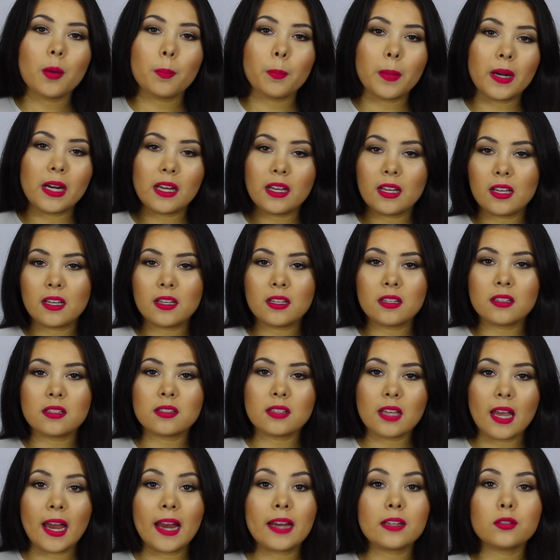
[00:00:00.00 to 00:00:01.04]
but it
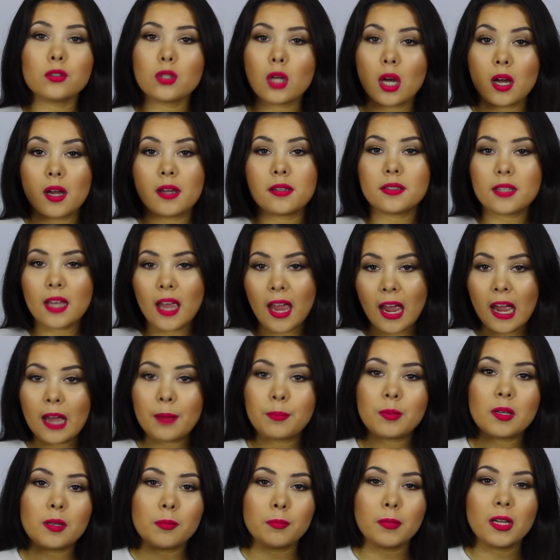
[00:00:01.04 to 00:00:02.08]
is a nice
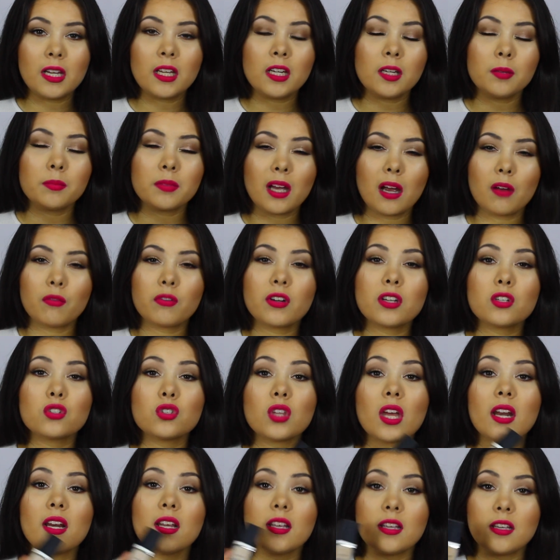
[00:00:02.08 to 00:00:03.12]
happy medium coverage
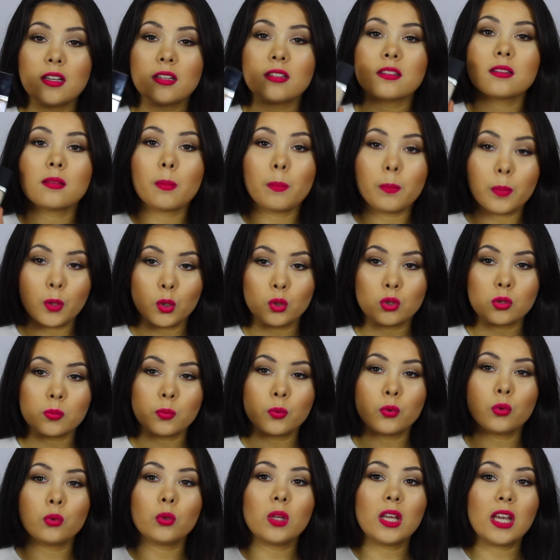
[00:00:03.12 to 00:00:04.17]
that is
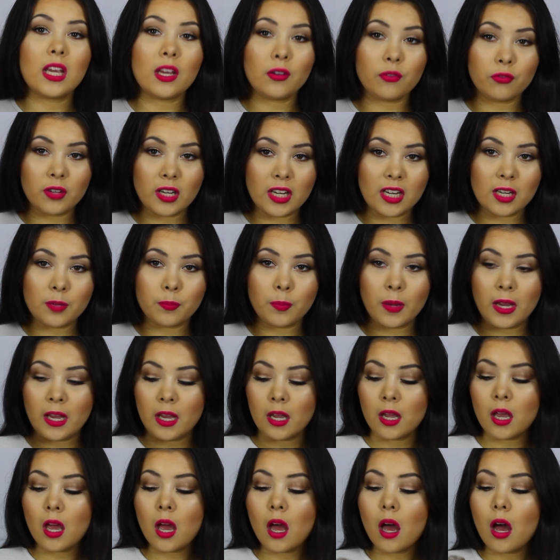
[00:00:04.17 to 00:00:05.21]
buildable if need be.